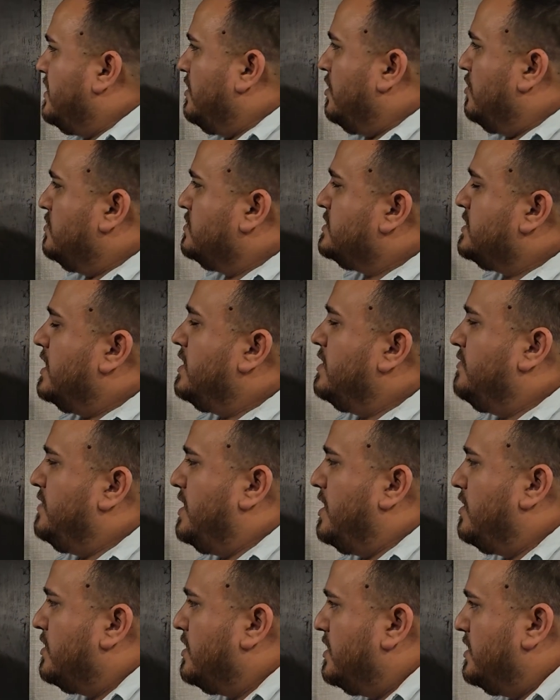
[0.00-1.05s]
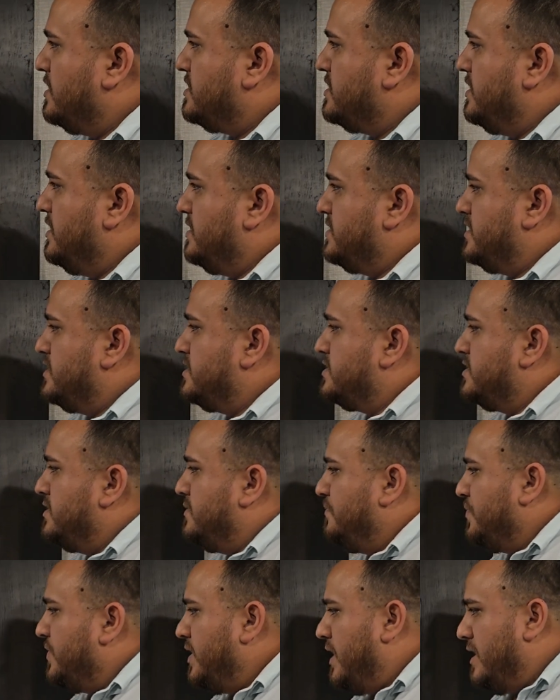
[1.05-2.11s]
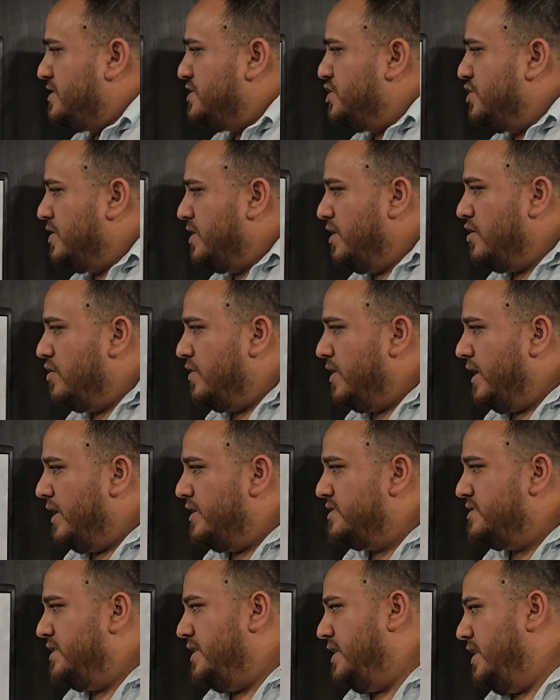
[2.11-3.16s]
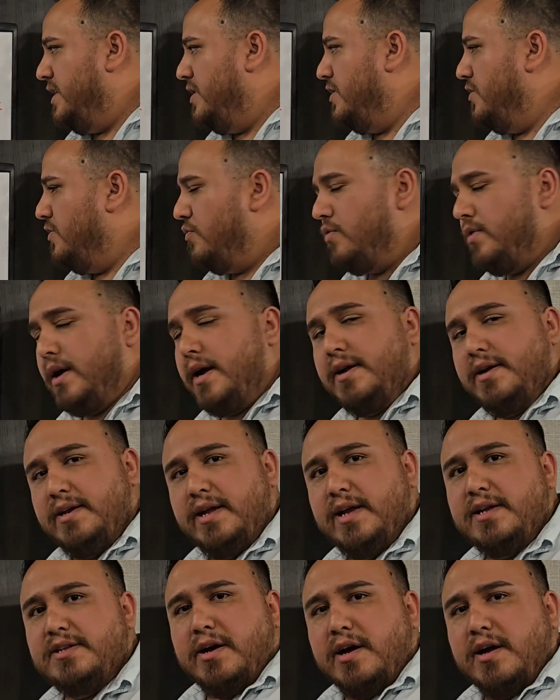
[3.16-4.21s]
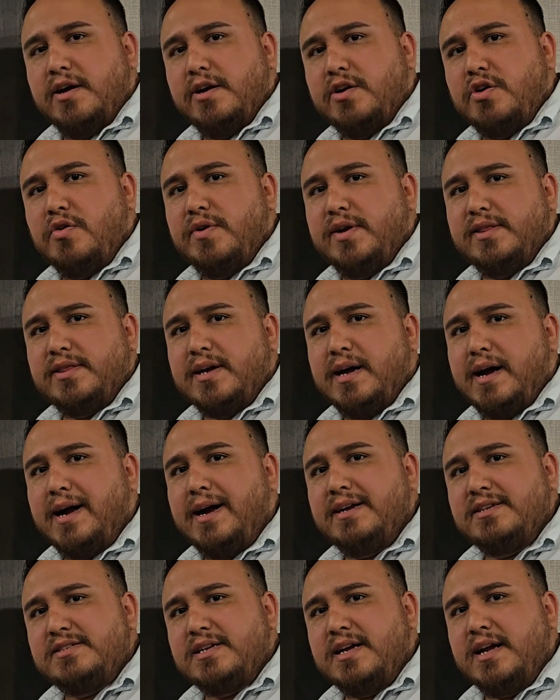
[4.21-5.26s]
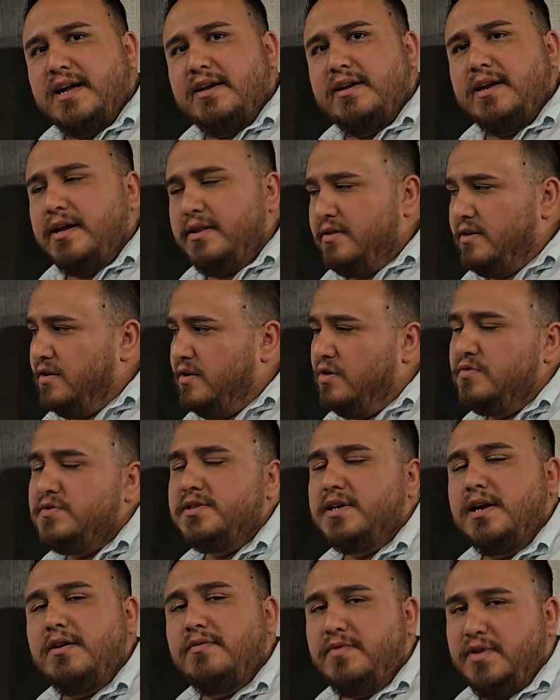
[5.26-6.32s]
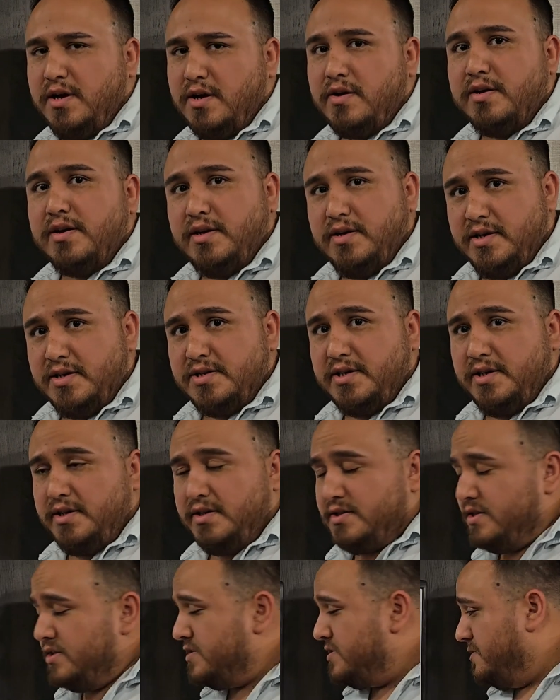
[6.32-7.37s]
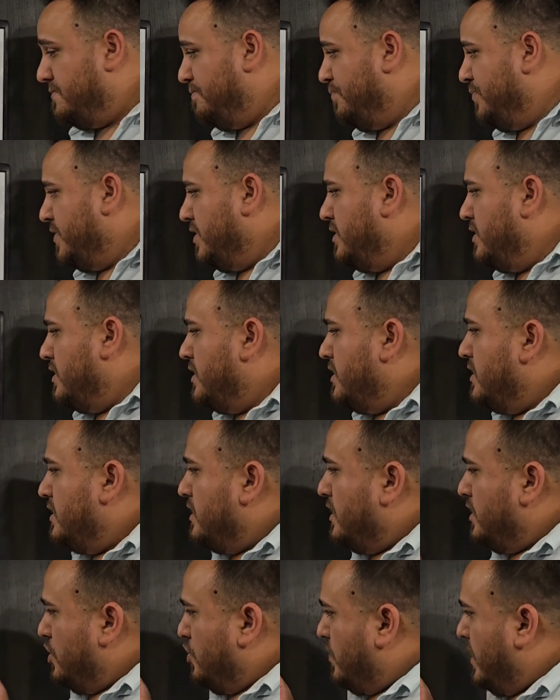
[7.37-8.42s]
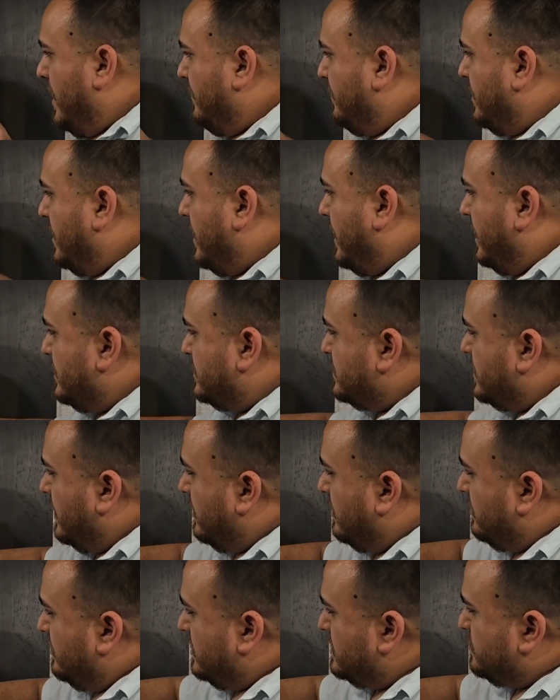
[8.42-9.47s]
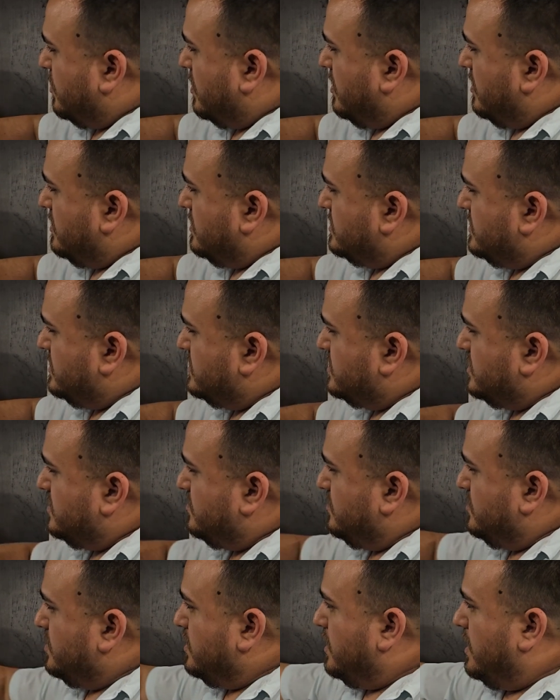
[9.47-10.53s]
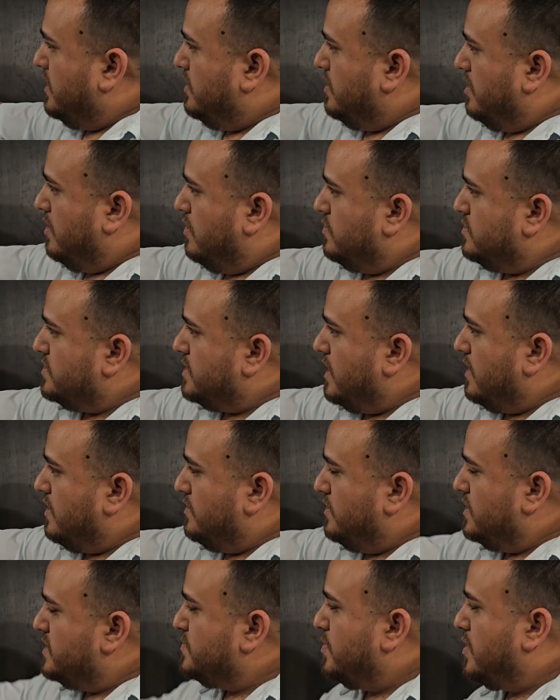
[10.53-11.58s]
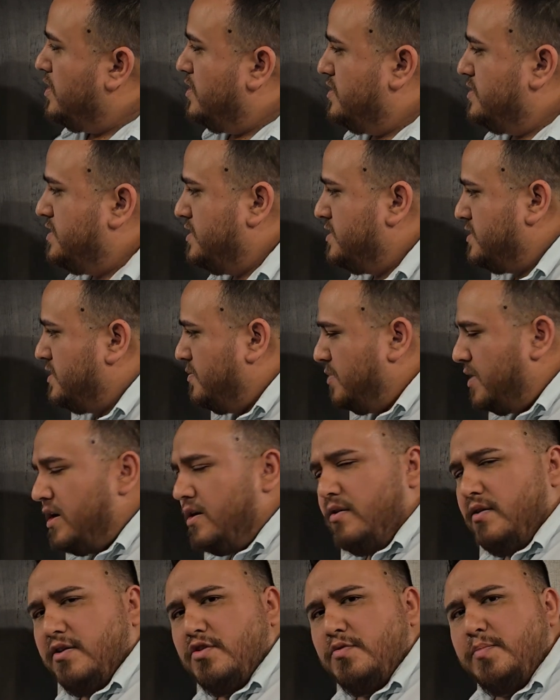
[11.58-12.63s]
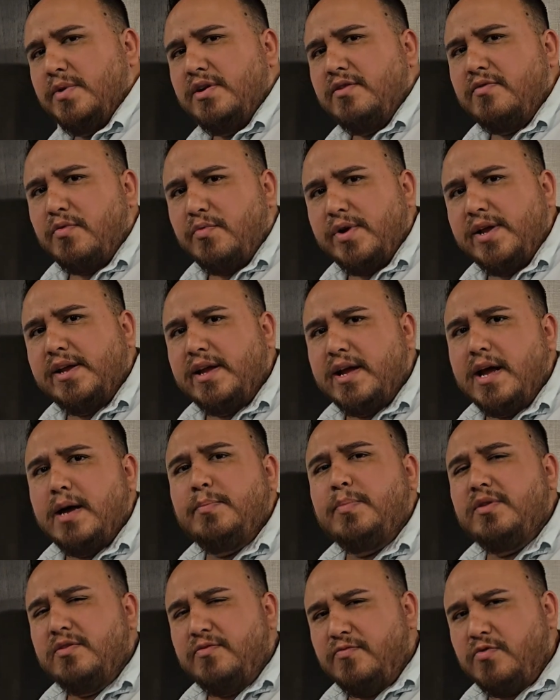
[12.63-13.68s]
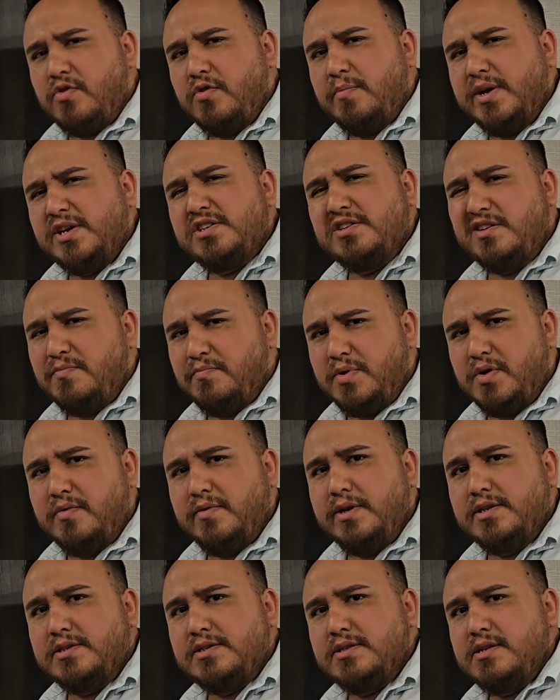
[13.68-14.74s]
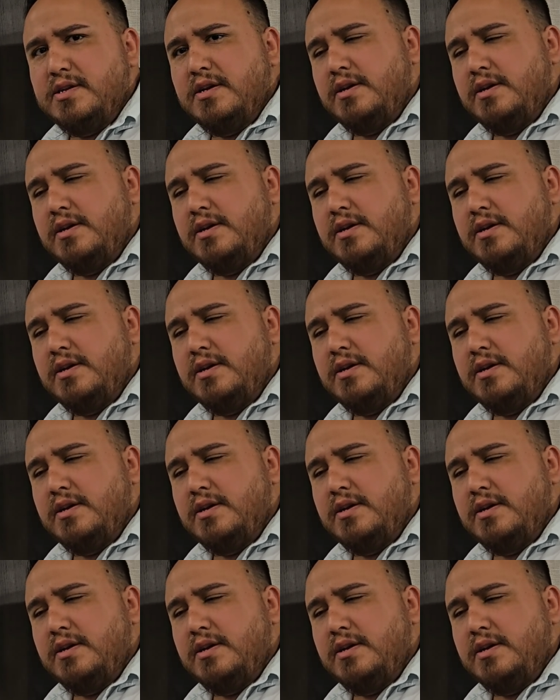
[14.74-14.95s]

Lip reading: and low side of the air conditioning system. As you could go ahead and see here, what I did, I color coded the high side and the low side of the air conditioning system. You have the high side on this part of the system and the low side on this part of the system. Now, a little bit of a recap on the four major components